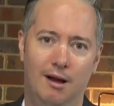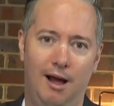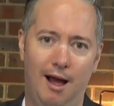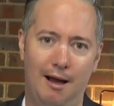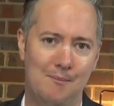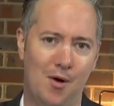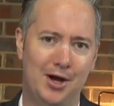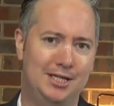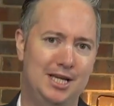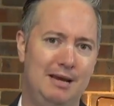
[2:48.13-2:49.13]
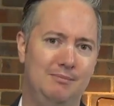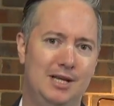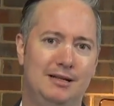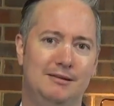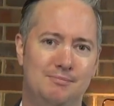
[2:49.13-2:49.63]
My team
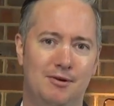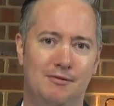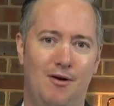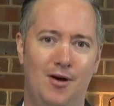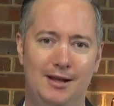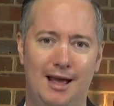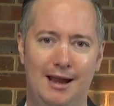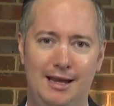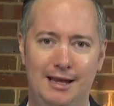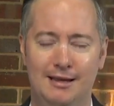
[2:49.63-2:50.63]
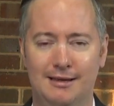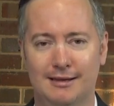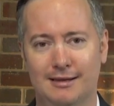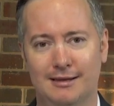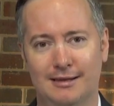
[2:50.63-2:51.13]
didn't provide any
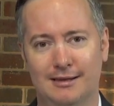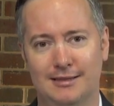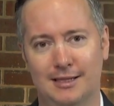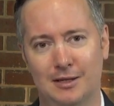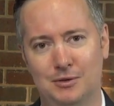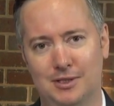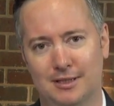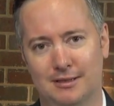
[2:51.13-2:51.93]
solutions.